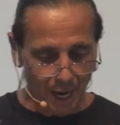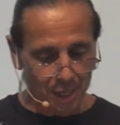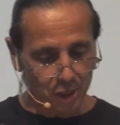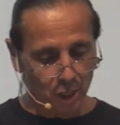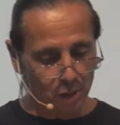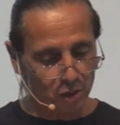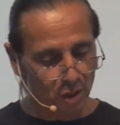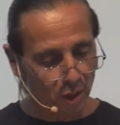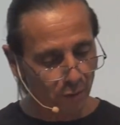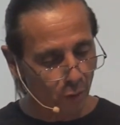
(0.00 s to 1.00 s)
I charge you
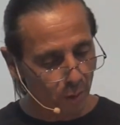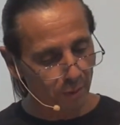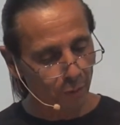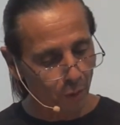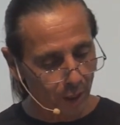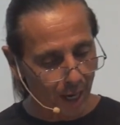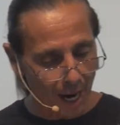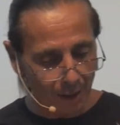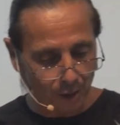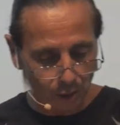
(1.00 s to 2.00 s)
therefore before
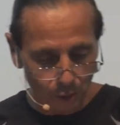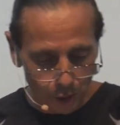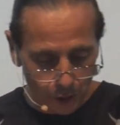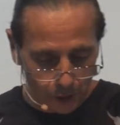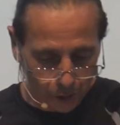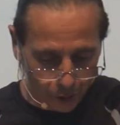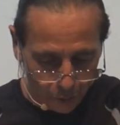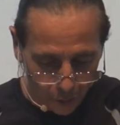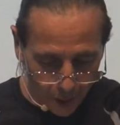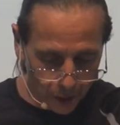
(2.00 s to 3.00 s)
God and the Lord Jesus
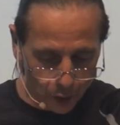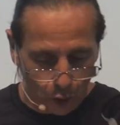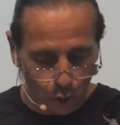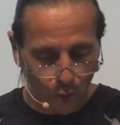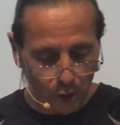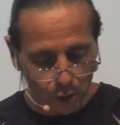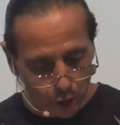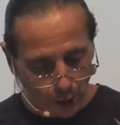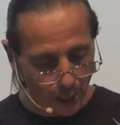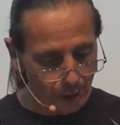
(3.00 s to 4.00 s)
Christ, who will
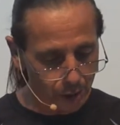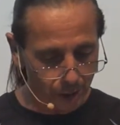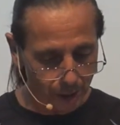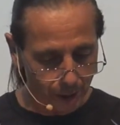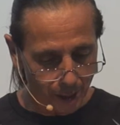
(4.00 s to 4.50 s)
judge